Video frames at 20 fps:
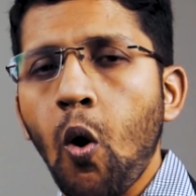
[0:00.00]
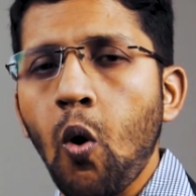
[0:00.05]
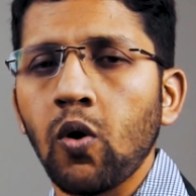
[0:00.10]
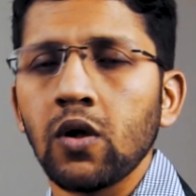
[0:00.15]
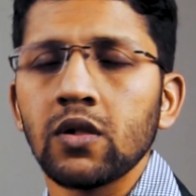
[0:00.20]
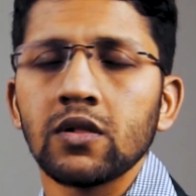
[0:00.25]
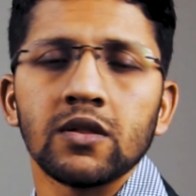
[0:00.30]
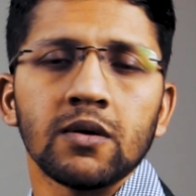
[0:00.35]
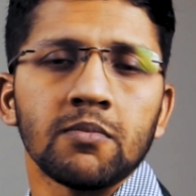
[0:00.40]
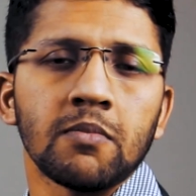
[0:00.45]

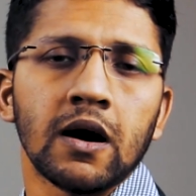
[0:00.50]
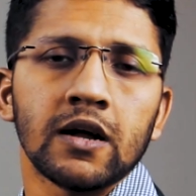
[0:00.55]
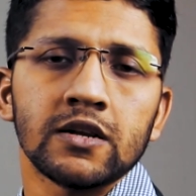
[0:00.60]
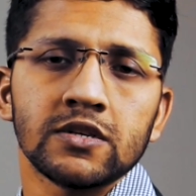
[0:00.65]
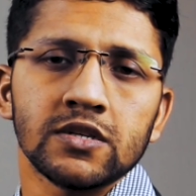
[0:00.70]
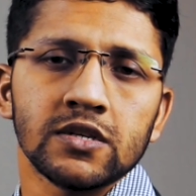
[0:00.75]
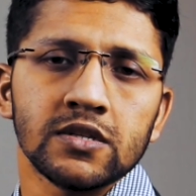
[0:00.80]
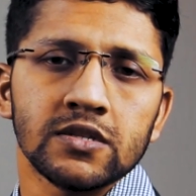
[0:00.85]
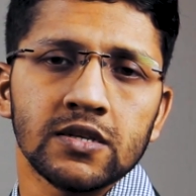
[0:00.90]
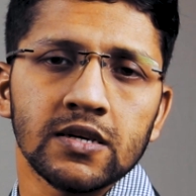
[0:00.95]
all the
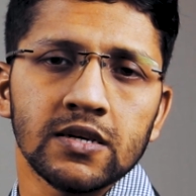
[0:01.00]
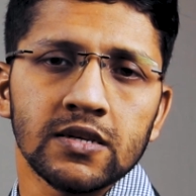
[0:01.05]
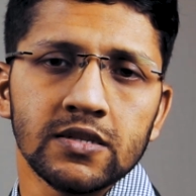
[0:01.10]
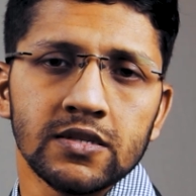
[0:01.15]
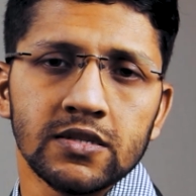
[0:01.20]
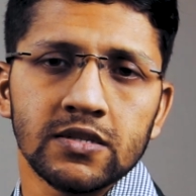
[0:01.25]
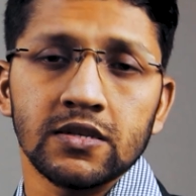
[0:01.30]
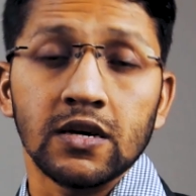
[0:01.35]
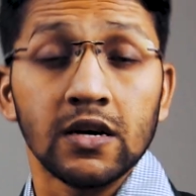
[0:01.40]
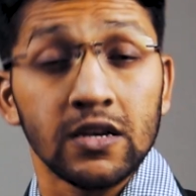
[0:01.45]
martial
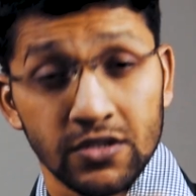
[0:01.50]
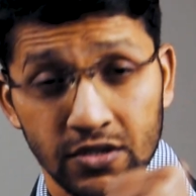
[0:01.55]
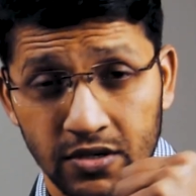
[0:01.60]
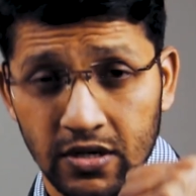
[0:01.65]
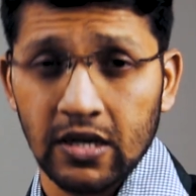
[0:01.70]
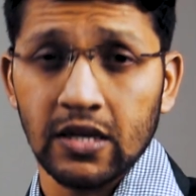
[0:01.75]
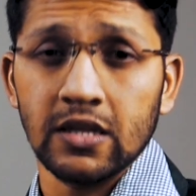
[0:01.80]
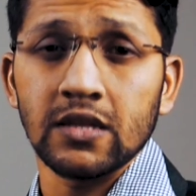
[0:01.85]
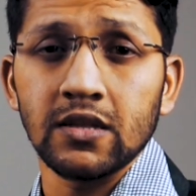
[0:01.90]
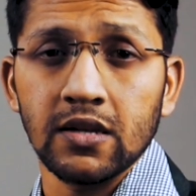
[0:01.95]
things,
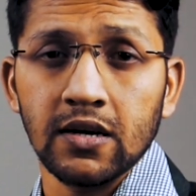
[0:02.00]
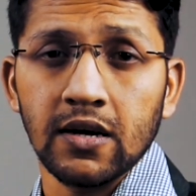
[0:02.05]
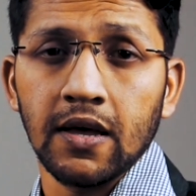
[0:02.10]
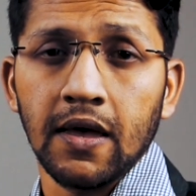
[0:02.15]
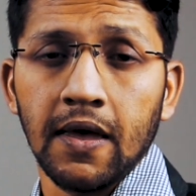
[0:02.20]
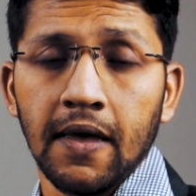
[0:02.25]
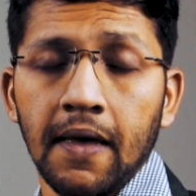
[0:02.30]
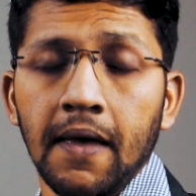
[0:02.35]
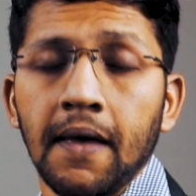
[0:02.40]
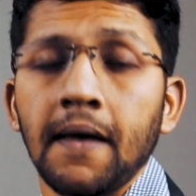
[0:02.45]
strength.
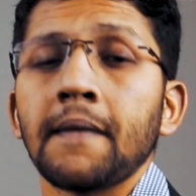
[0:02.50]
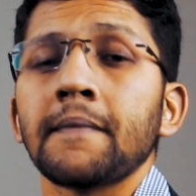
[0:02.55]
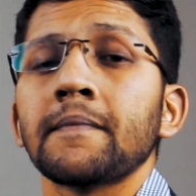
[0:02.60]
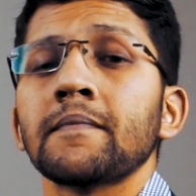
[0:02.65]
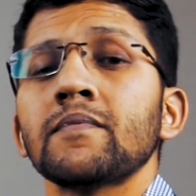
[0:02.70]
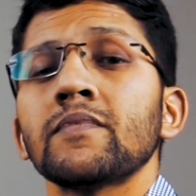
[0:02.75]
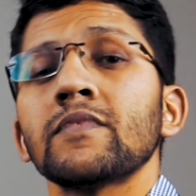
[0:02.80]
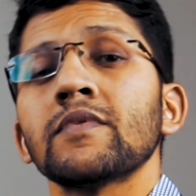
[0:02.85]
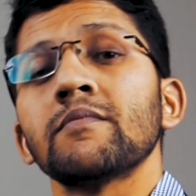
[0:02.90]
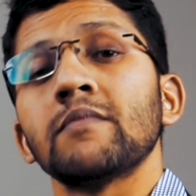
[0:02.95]

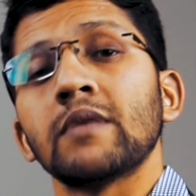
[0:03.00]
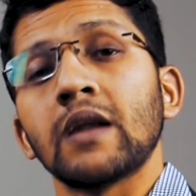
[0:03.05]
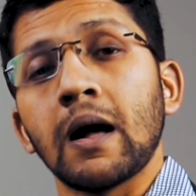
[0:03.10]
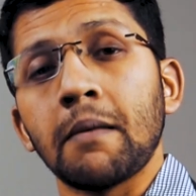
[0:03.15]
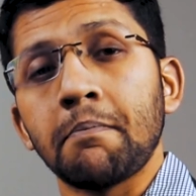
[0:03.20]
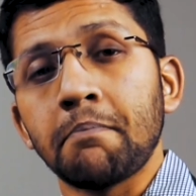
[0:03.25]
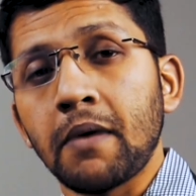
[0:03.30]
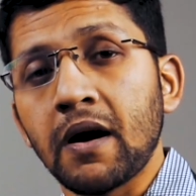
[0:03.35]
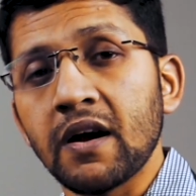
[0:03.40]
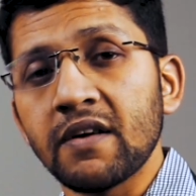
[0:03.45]
But
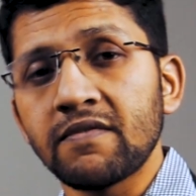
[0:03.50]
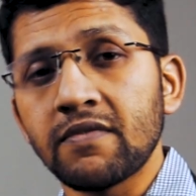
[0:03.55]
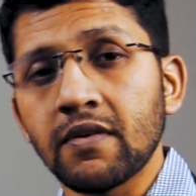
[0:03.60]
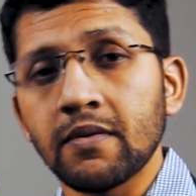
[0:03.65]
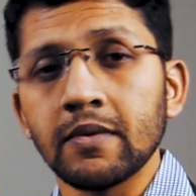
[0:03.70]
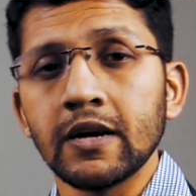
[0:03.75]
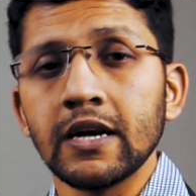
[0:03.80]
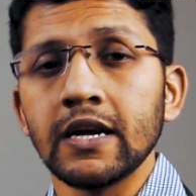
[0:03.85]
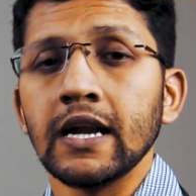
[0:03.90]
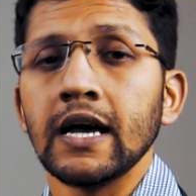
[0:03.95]
apart
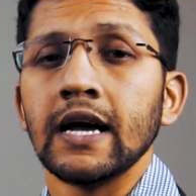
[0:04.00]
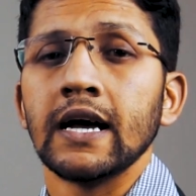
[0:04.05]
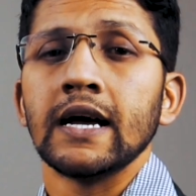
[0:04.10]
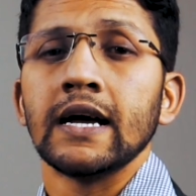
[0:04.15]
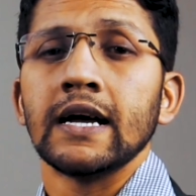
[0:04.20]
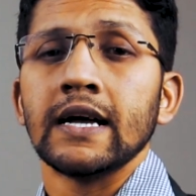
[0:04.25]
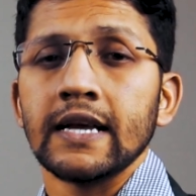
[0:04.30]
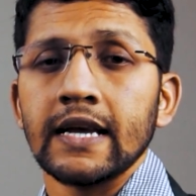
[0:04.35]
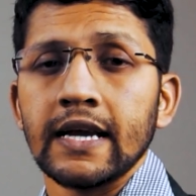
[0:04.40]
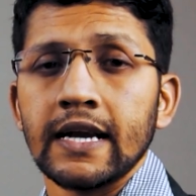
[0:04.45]
from it,
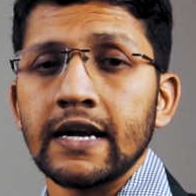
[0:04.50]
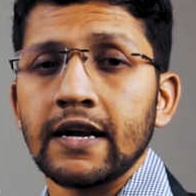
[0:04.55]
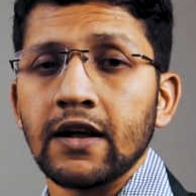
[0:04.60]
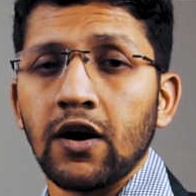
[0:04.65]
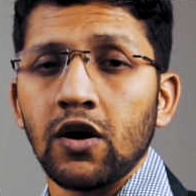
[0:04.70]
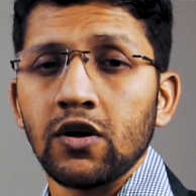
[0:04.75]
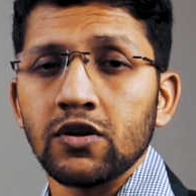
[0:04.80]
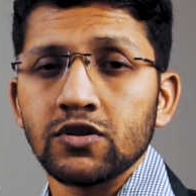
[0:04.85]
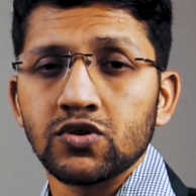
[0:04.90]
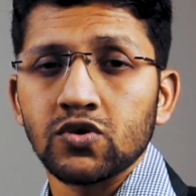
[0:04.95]
it
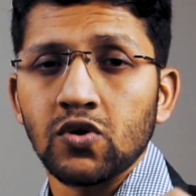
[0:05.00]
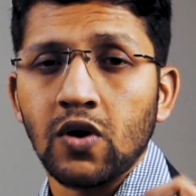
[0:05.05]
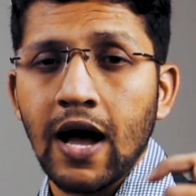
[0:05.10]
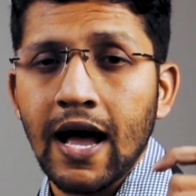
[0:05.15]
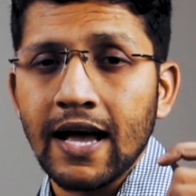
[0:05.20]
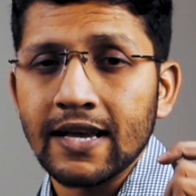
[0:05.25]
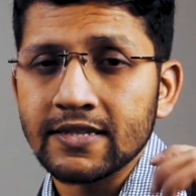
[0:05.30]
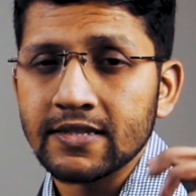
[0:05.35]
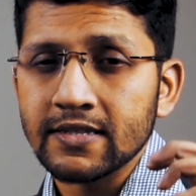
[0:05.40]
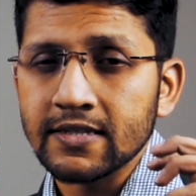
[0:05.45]
also
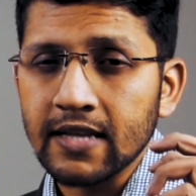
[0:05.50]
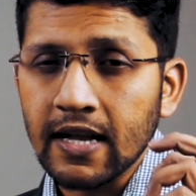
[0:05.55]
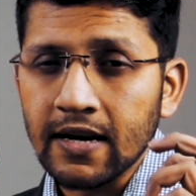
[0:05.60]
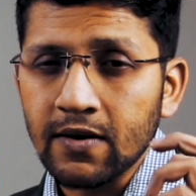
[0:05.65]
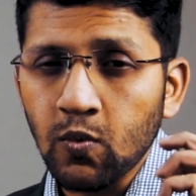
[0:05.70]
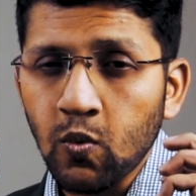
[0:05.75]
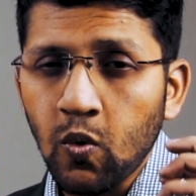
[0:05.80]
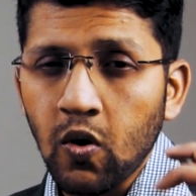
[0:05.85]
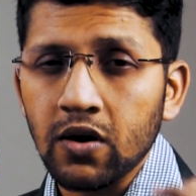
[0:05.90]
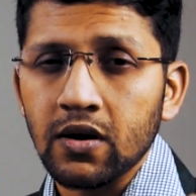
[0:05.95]
has
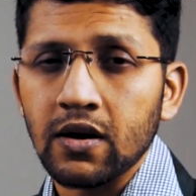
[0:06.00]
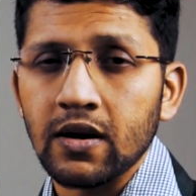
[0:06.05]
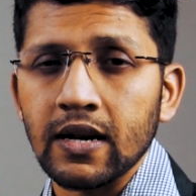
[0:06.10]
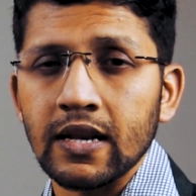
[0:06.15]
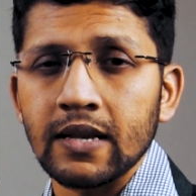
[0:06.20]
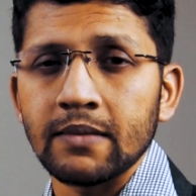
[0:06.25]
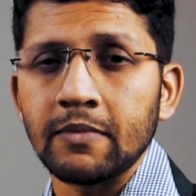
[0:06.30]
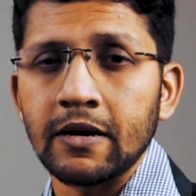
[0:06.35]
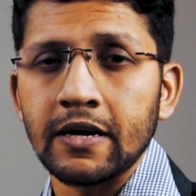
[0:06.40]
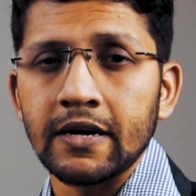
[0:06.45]
that water
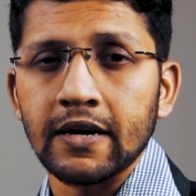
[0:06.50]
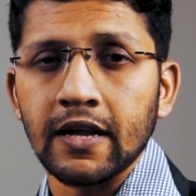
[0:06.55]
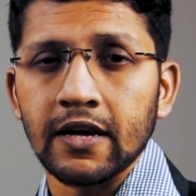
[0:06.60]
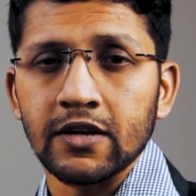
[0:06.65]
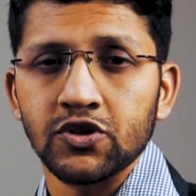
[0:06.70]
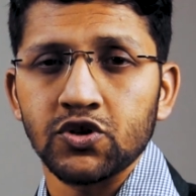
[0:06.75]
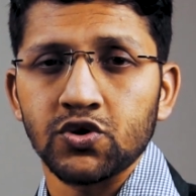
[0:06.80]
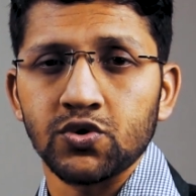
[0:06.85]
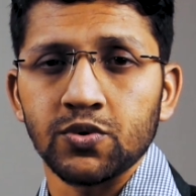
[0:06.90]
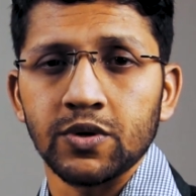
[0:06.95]
element
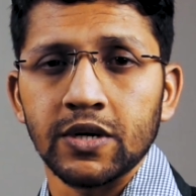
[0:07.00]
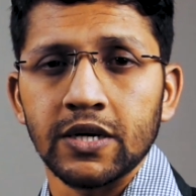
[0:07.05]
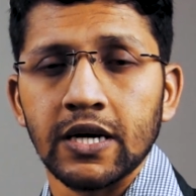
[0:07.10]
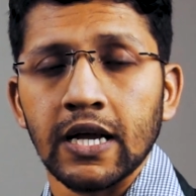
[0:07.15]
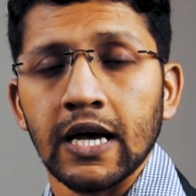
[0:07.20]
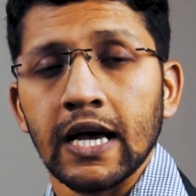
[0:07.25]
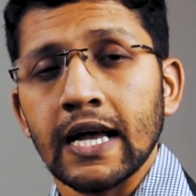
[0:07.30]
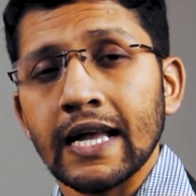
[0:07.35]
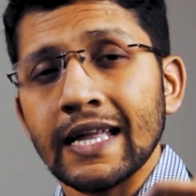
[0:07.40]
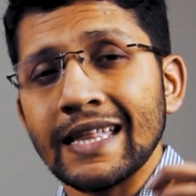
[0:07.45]
touch to it.
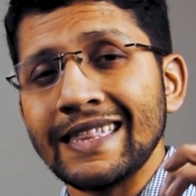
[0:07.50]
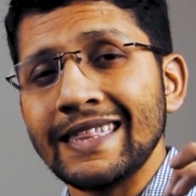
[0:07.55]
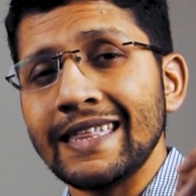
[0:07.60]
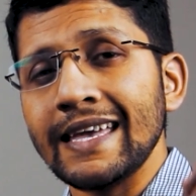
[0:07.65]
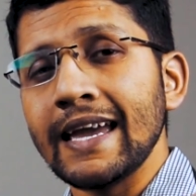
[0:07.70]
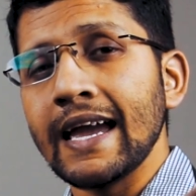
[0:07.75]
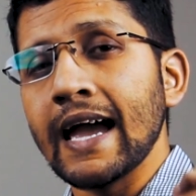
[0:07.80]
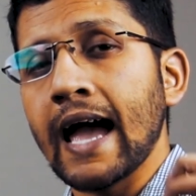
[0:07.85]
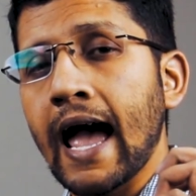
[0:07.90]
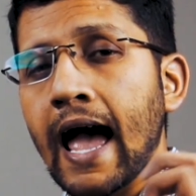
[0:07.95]

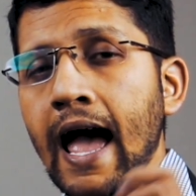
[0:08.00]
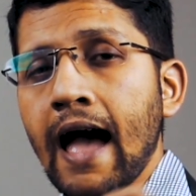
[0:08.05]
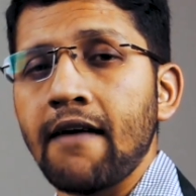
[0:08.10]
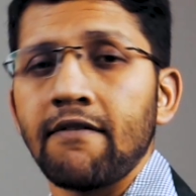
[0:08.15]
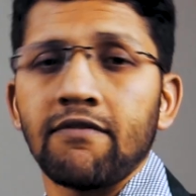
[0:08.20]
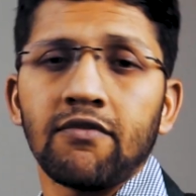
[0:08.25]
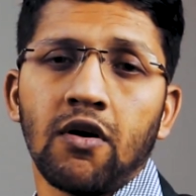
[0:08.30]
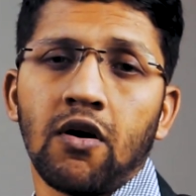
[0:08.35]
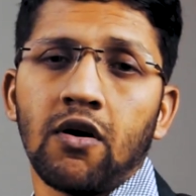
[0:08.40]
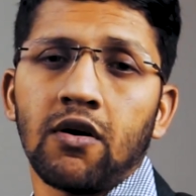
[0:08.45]
They
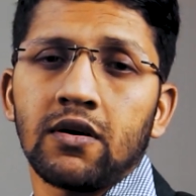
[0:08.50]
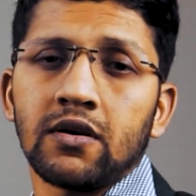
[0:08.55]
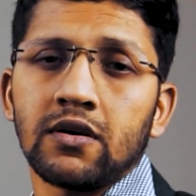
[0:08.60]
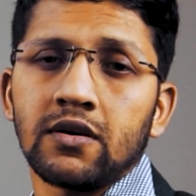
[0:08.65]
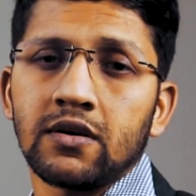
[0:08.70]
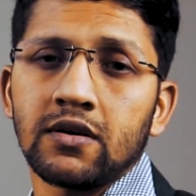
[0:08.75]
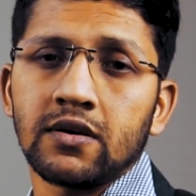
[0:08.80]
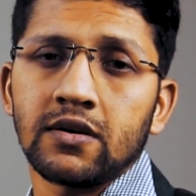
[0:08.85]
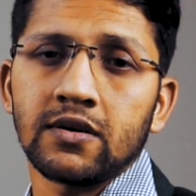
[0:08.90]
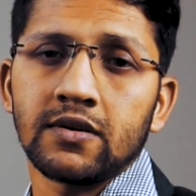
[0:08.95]
have
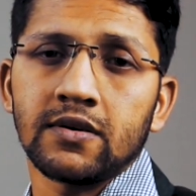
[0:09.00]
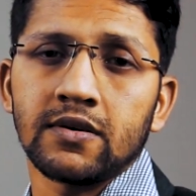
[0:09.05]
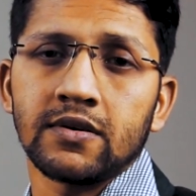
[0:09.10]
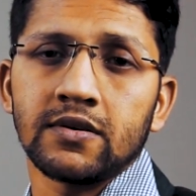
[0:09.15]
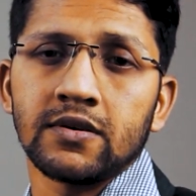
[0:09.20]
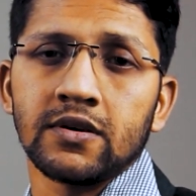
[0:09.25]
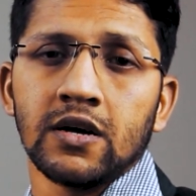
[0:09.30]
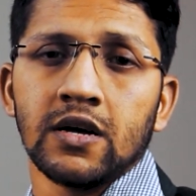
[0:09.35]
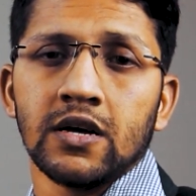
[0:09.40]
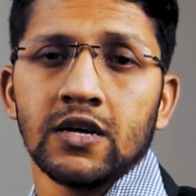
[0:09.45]

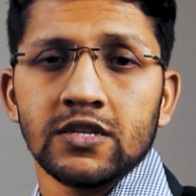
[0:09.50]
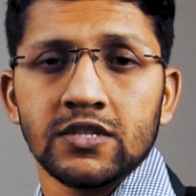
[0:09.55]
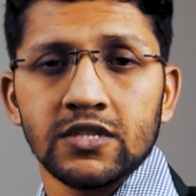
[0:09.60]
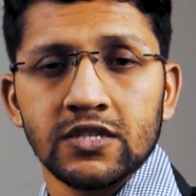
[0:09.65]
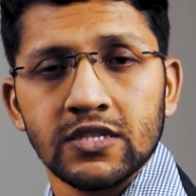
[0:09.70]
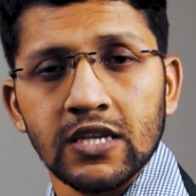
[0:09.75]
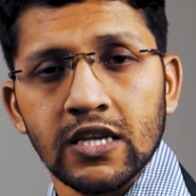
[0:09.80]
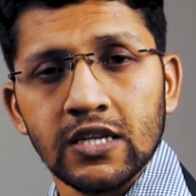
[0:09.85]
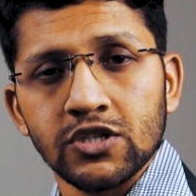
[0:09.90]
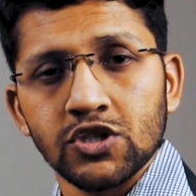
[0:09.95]
a
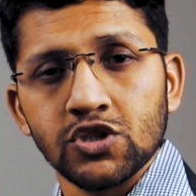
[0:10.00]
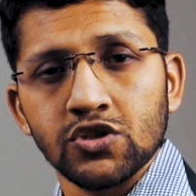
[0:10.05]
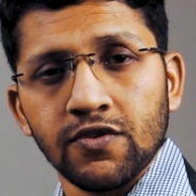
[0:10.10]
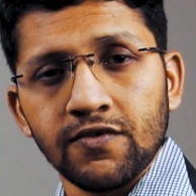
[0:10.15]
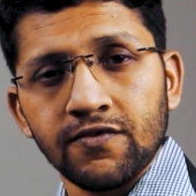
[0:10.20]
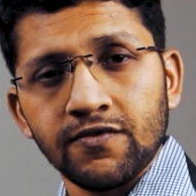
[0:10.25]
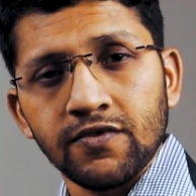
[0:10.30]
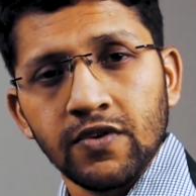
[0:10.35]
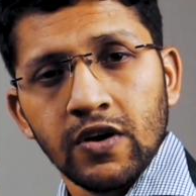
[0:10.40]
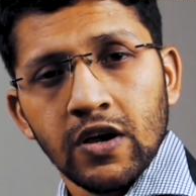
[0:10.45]
sense
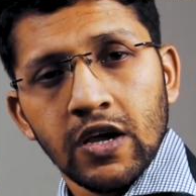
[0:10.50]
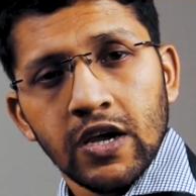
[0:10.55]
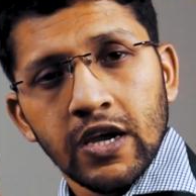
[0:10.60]
of